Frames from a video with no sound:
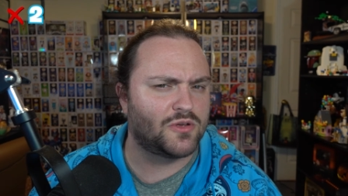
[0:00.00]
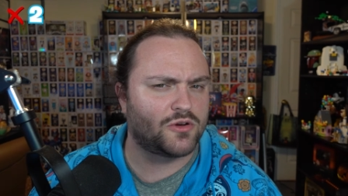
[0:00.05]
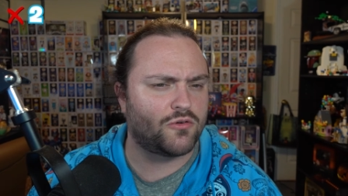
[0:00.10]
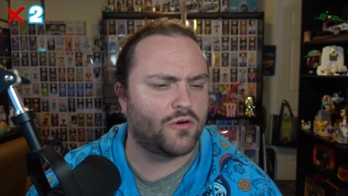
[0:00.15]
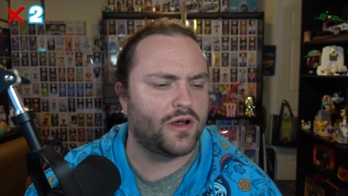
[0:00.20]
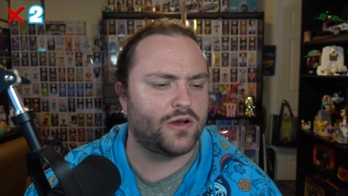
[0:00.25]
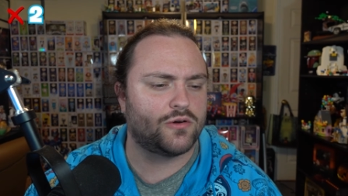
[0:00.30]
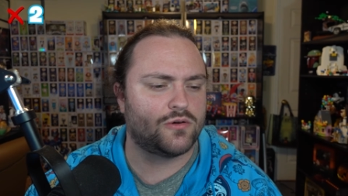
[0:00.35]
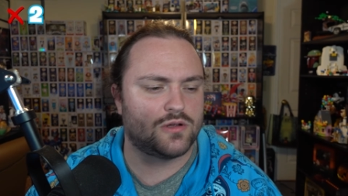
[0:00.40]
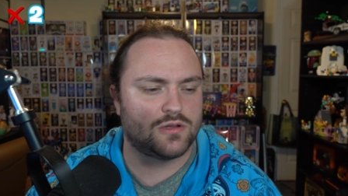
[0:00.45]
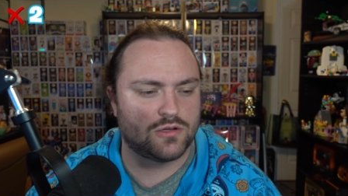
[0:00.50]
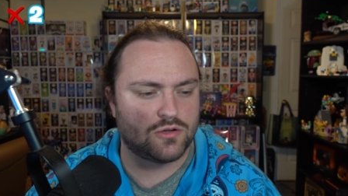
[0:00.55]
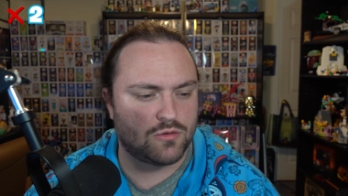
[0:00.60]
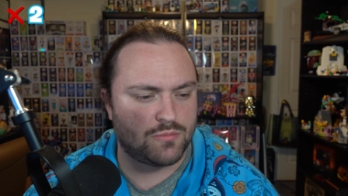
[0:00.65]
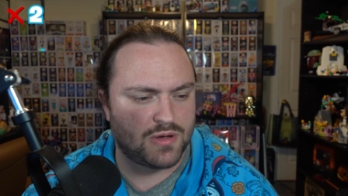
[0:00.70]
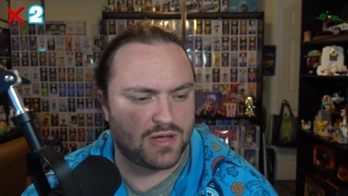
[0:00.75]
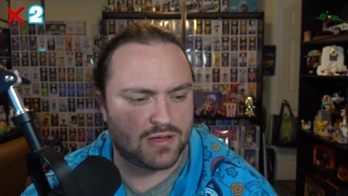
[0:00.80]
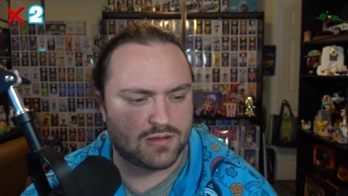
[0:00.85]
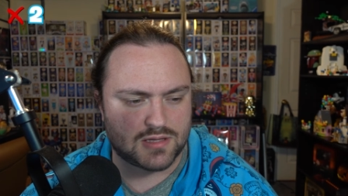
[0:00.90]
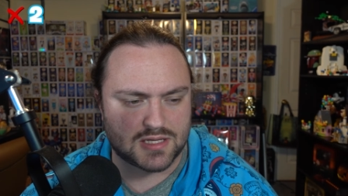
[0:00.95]
the cradle a little
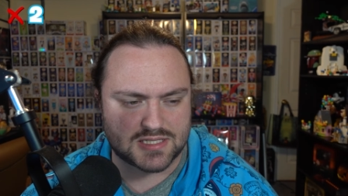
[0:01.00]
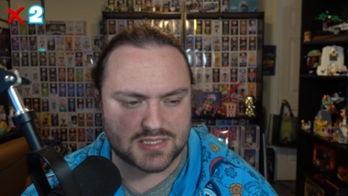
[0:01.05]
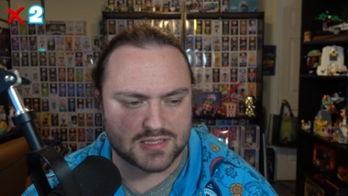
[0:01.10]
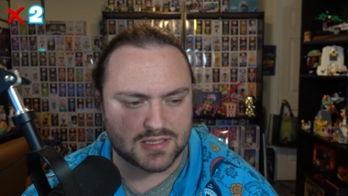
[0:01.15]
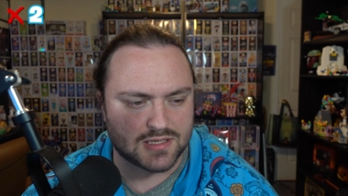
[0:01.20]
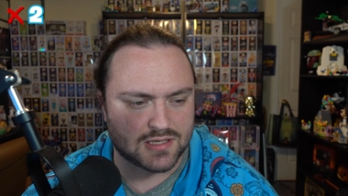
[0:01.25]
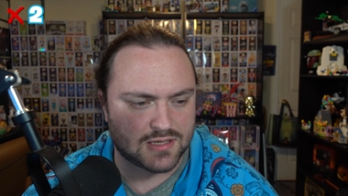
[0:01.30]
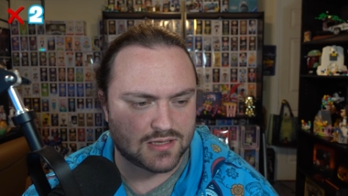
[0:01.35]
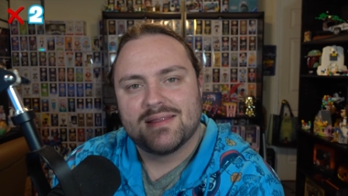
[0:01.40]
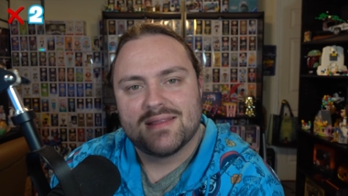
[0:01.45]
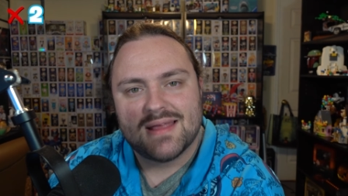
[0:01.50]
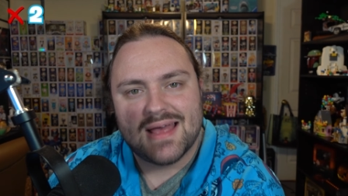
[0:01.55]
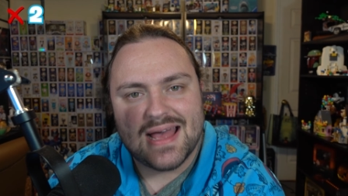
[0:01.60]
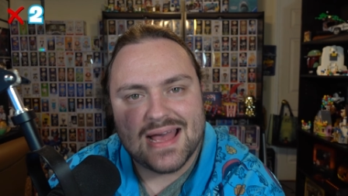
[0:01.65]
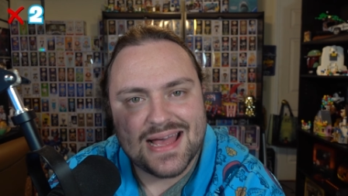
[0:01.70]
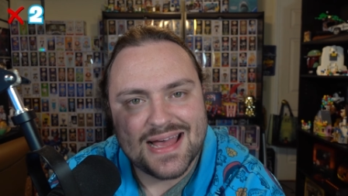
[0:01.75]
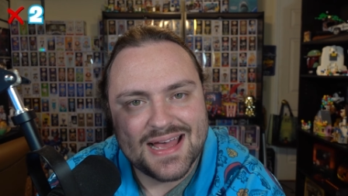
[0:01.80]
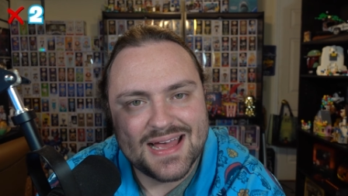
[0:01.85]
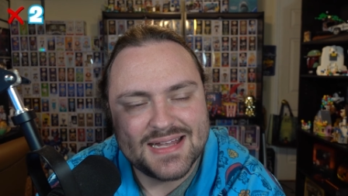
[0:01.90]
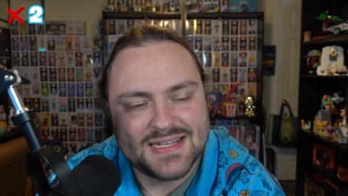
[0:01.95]
bit? Let's see.
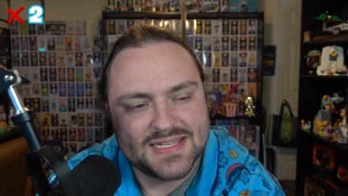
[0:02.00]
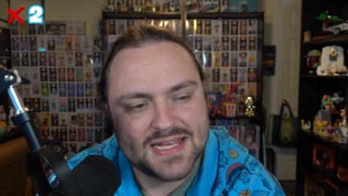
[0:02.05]
It